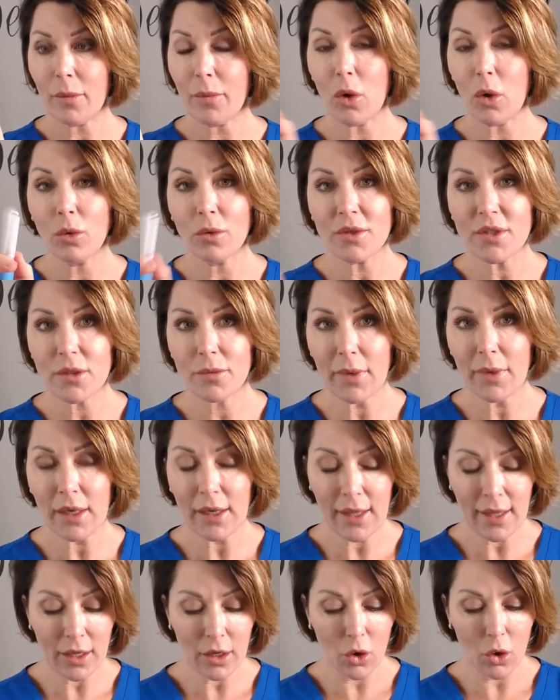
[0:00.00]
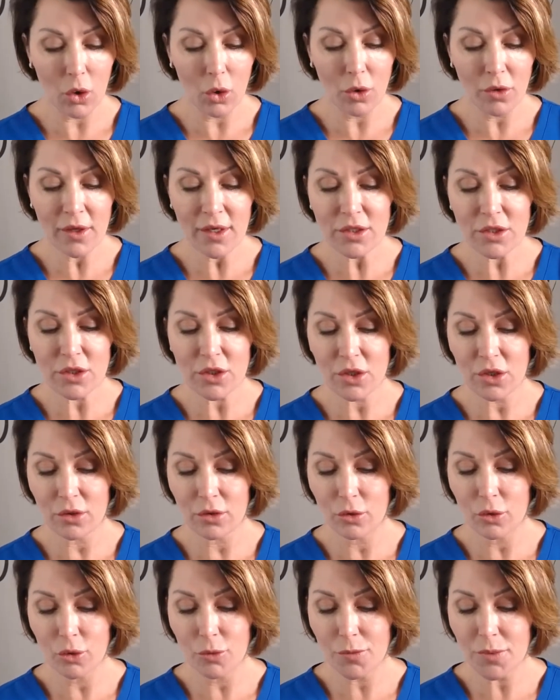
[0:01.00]
but ultimately all these
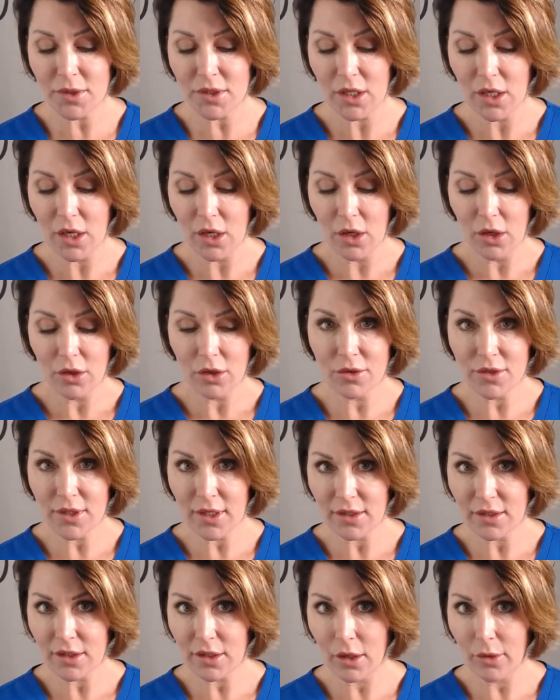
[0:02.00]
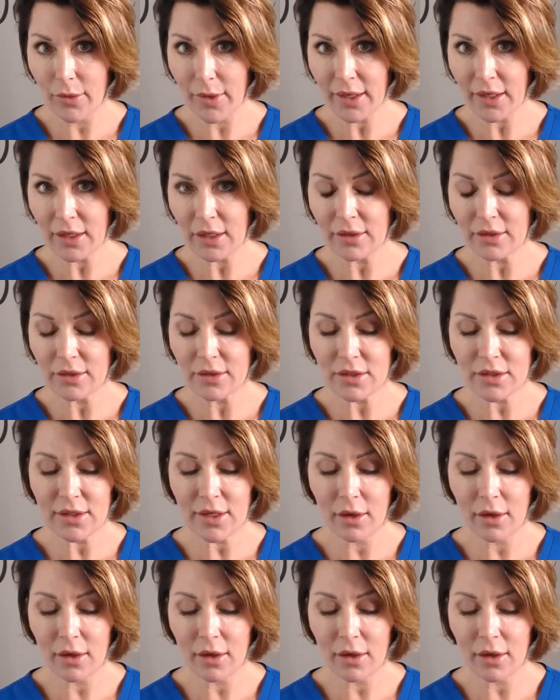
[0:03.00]
tubes use anticoagulants.